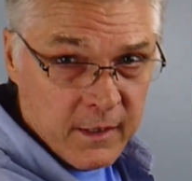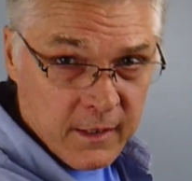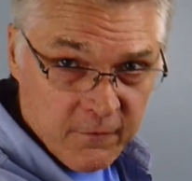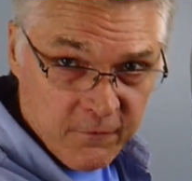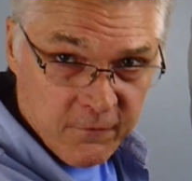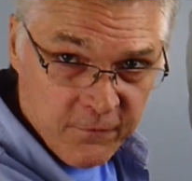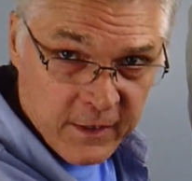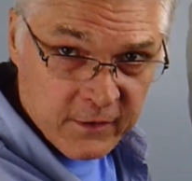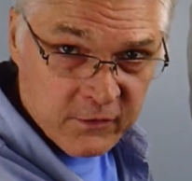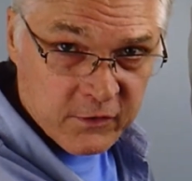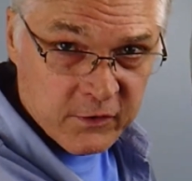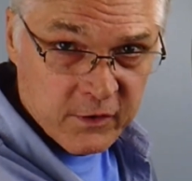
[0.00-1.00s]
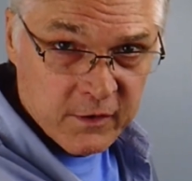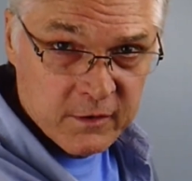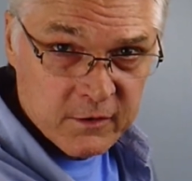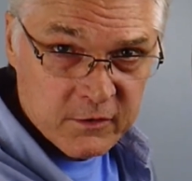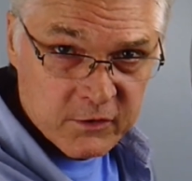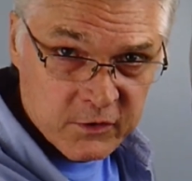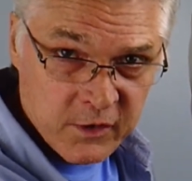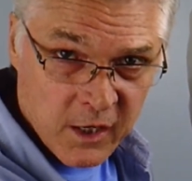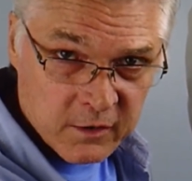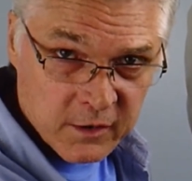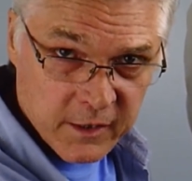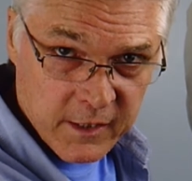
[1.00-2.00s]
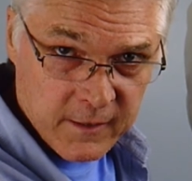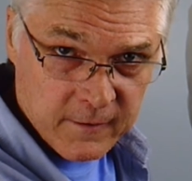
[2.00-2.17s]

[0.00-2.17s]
fits snugly.